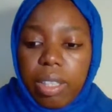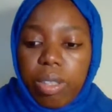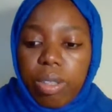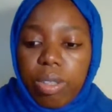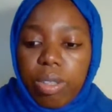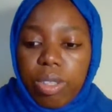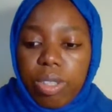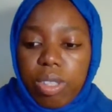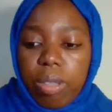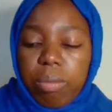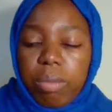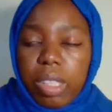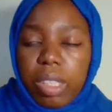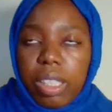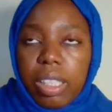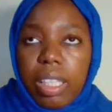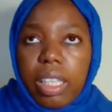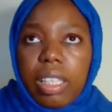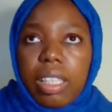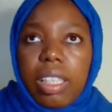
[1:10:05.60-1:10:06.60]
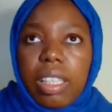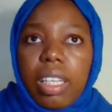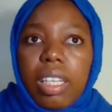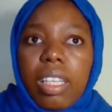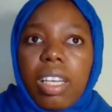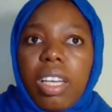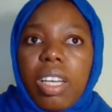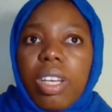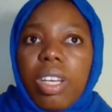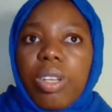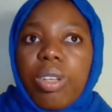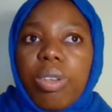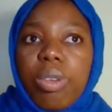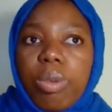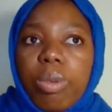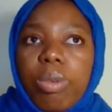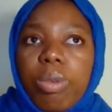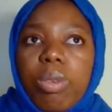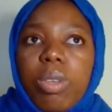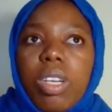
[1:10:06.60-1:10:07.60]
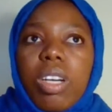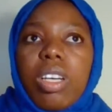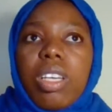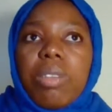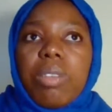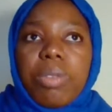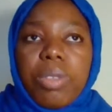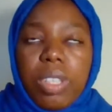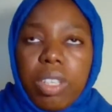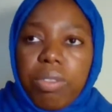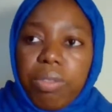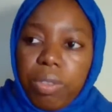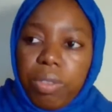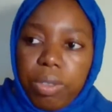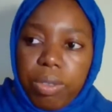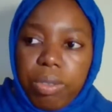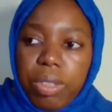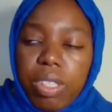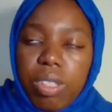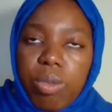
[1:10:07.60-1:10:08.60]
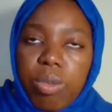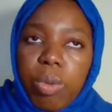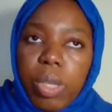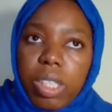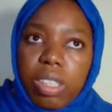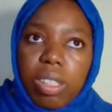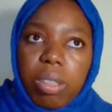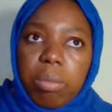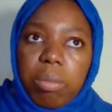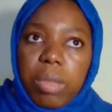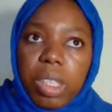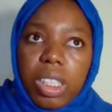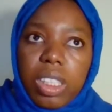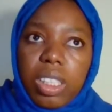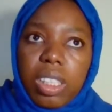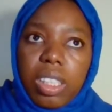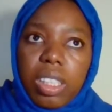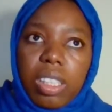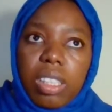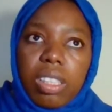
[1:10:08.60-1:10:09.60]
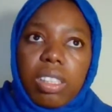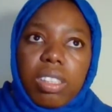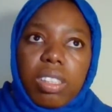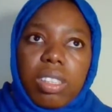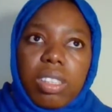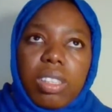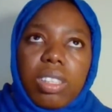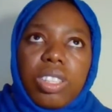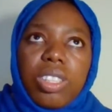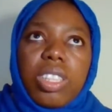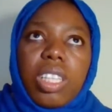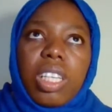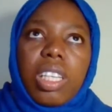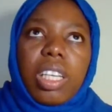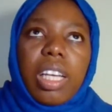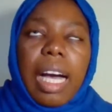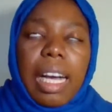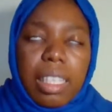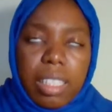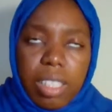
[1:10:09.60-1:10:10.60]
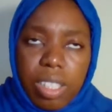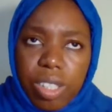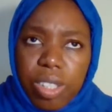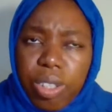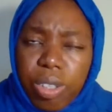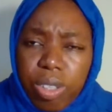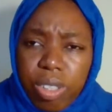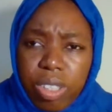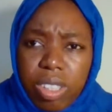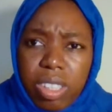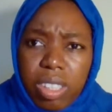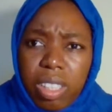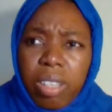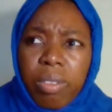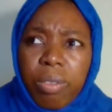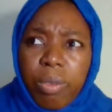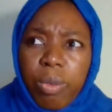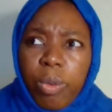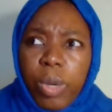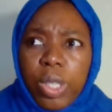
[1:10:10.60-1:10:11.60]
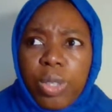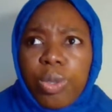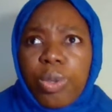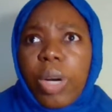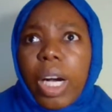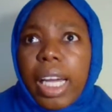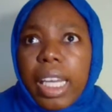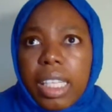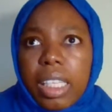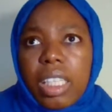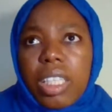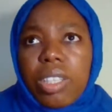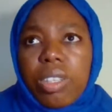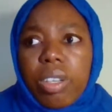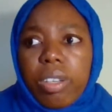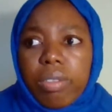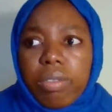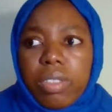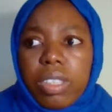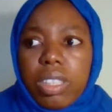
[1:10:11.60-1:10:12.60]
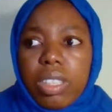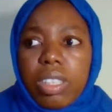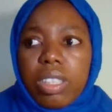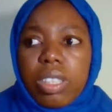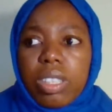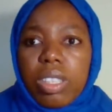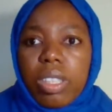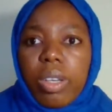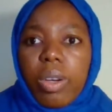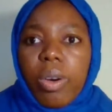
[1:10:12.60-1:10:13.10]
or something like that. No, even if you read what somebody says, ask yourself, what do I need of this?